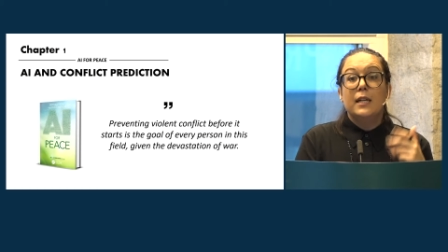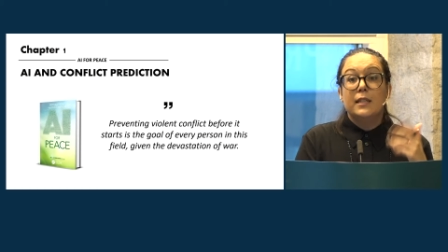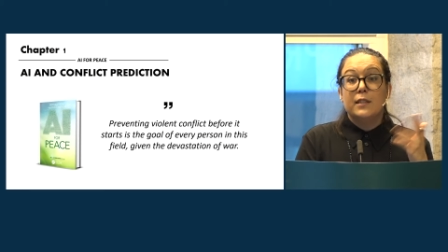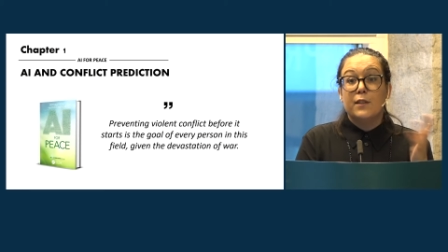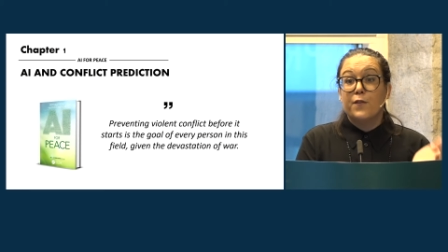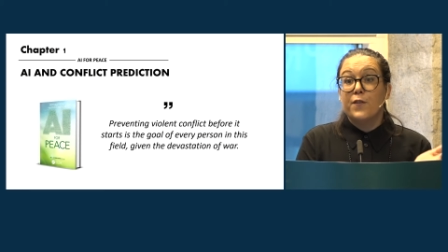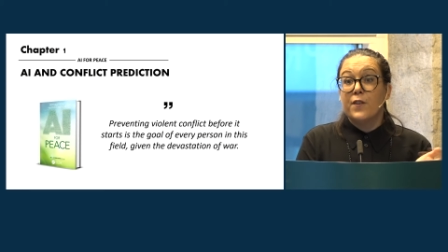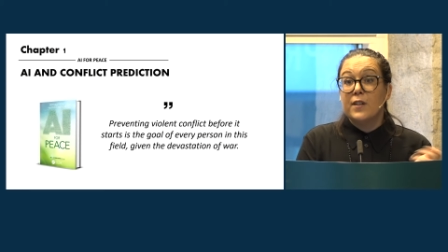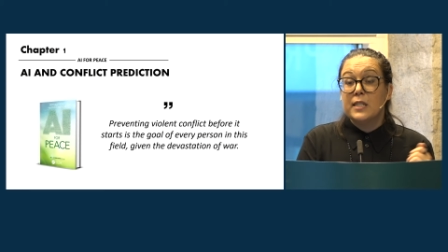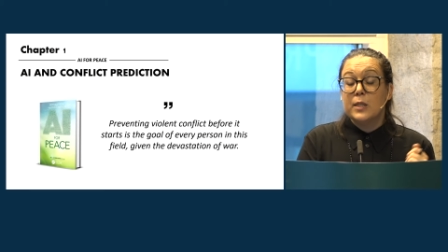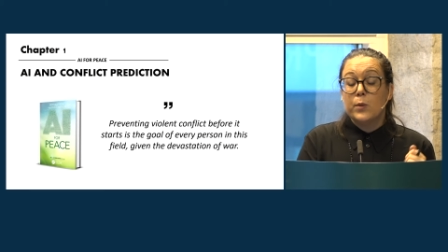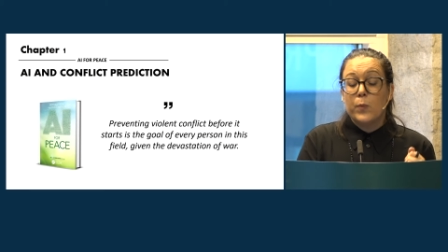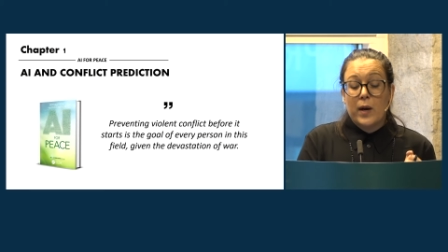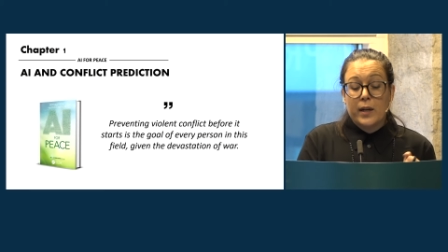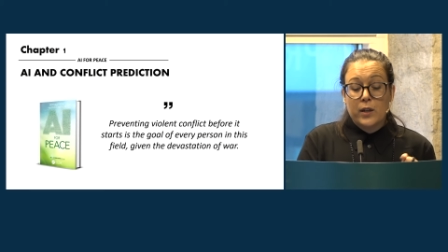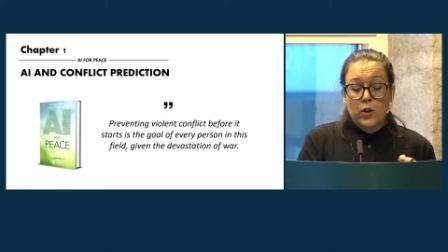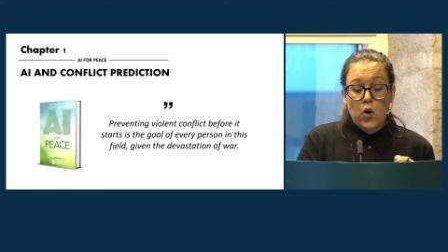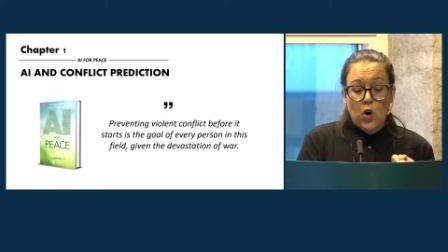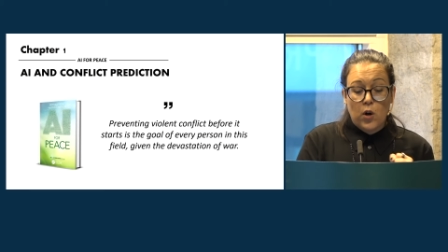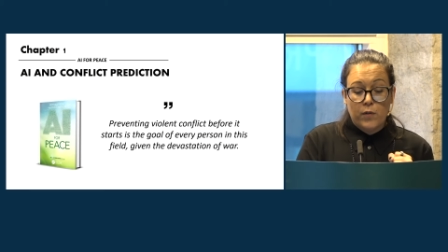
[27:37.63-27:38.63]
The first
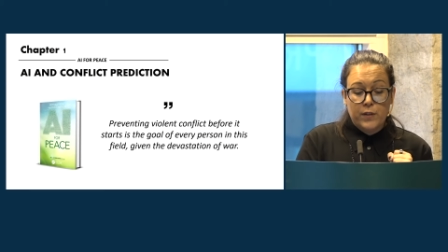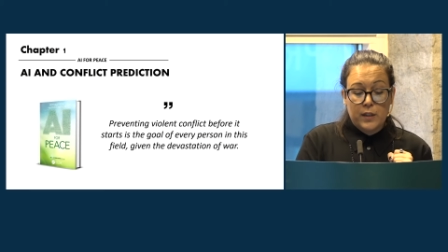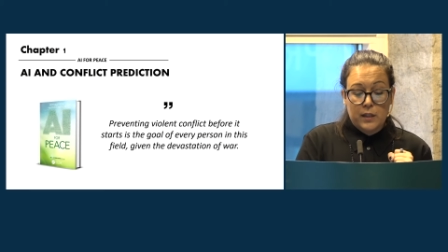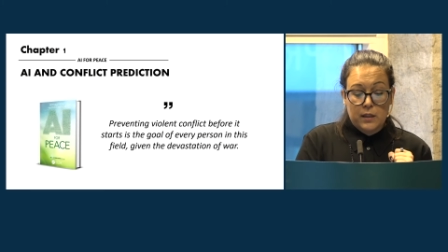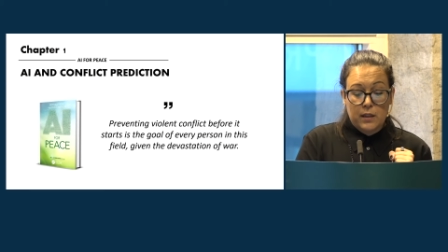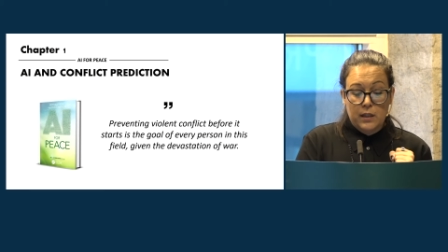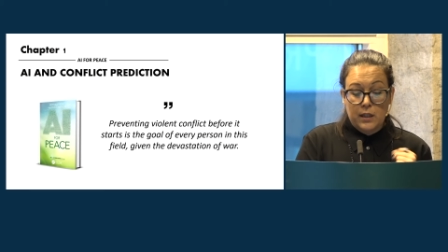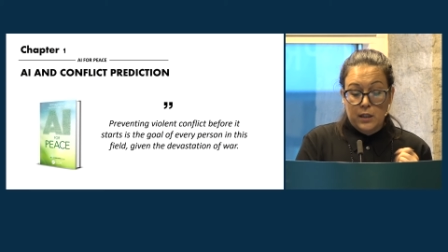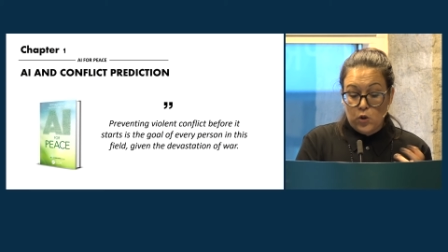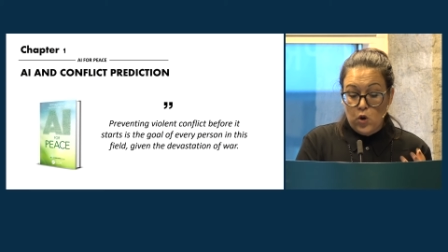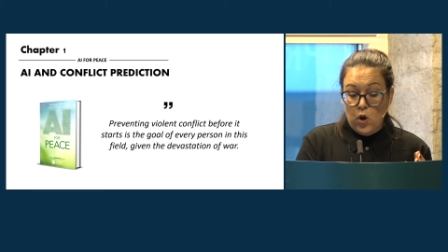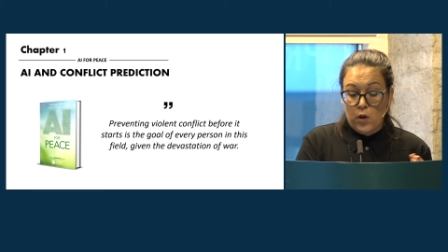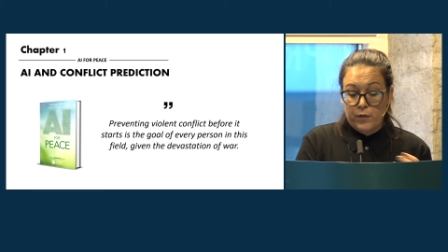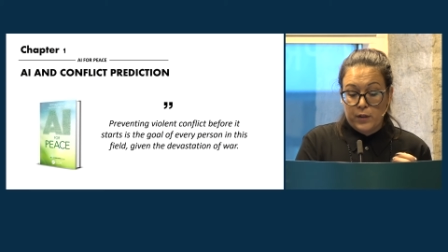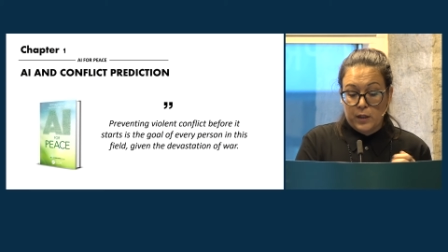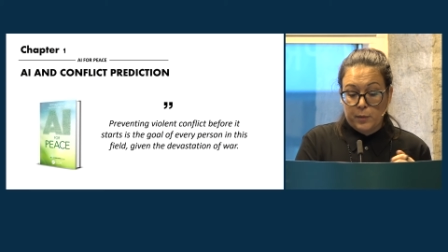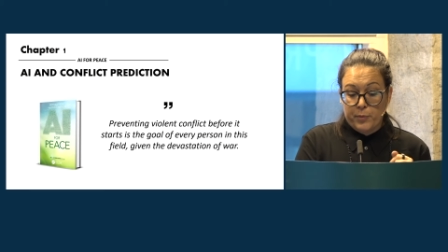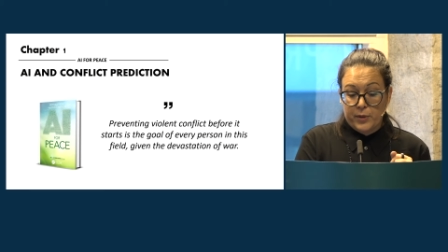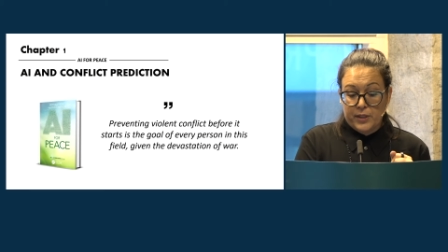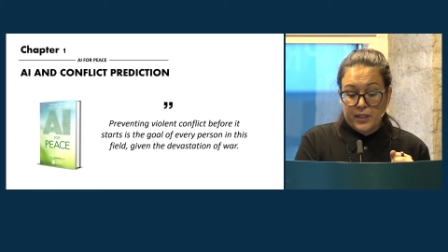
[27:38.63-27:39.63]
one, conflict in
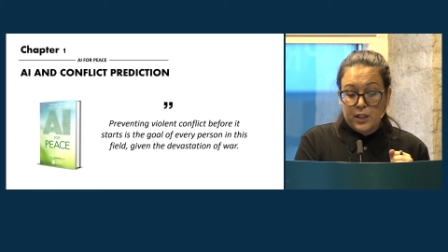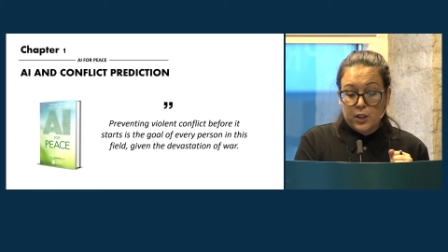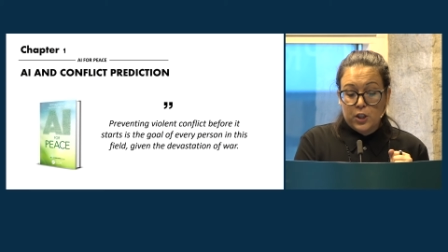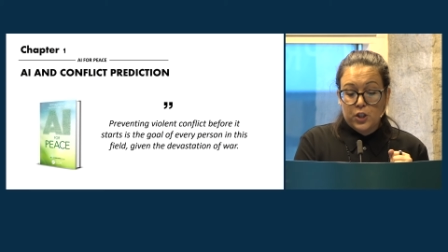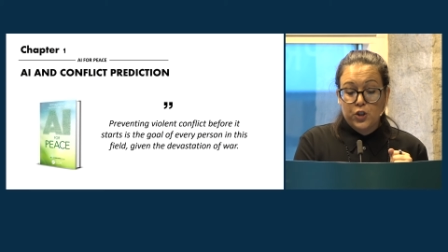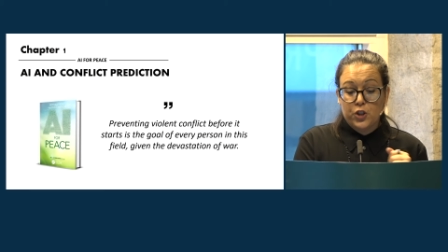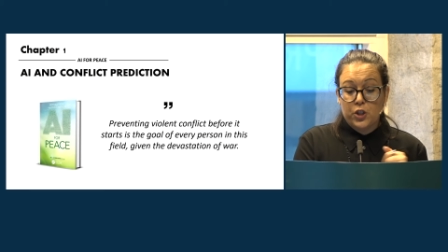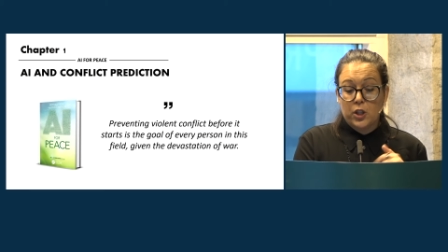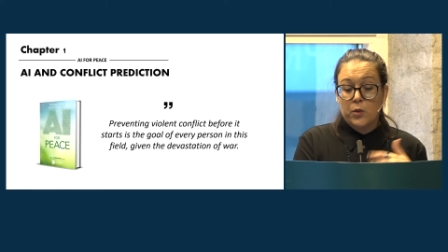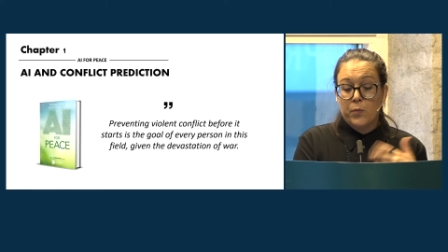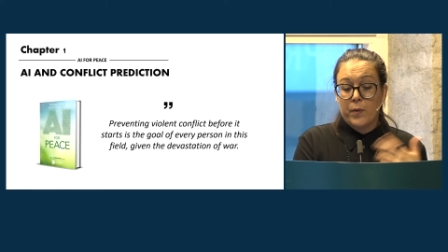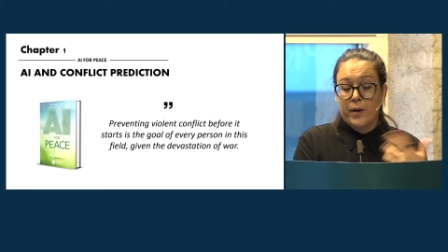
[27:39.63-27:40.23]
conflict prediction,